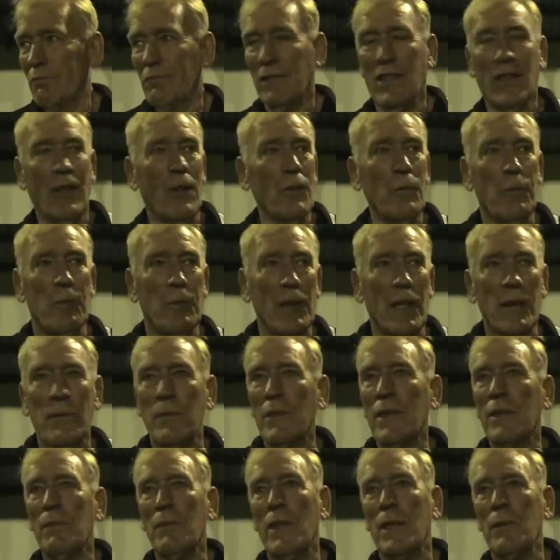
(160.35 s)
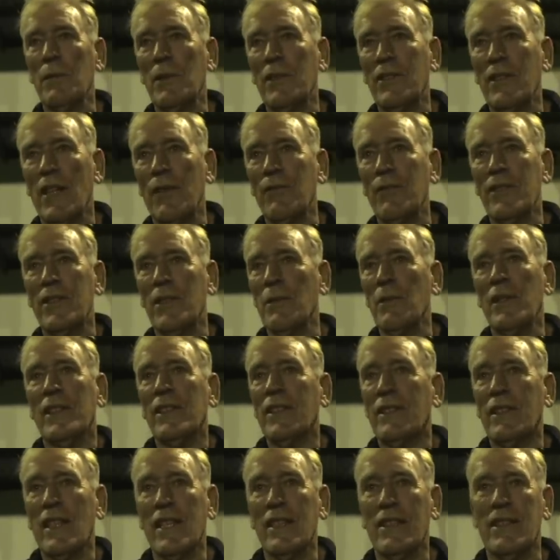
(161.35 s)
you know, maybe 70
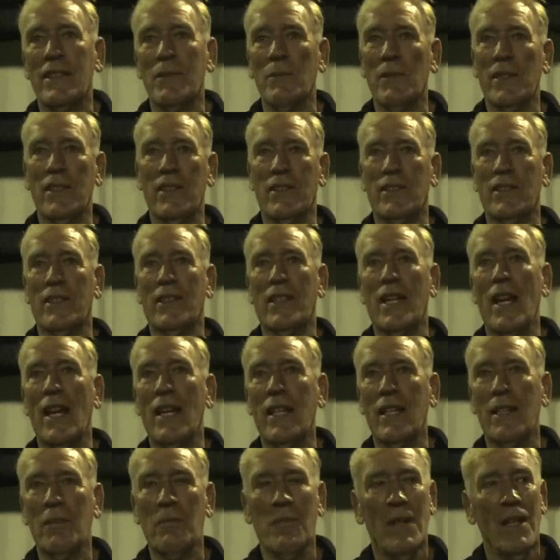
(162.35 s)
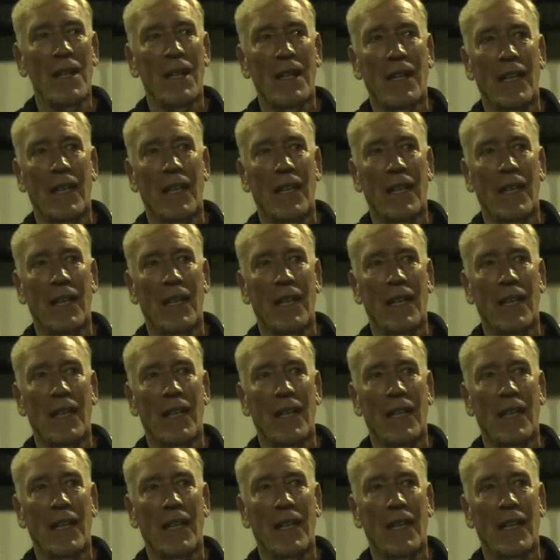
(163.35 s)
minutes, 80 minutes of the game,